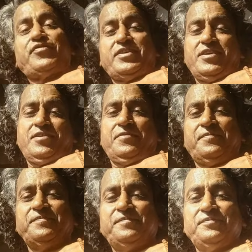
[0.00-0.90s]
an hour.
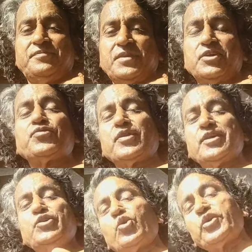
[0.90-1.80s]
It's for
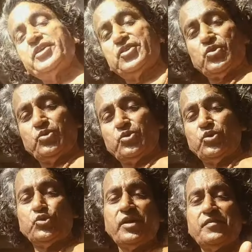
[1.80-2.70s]
the yogis, no.
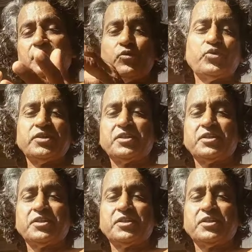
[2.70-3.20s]
Those who have devoted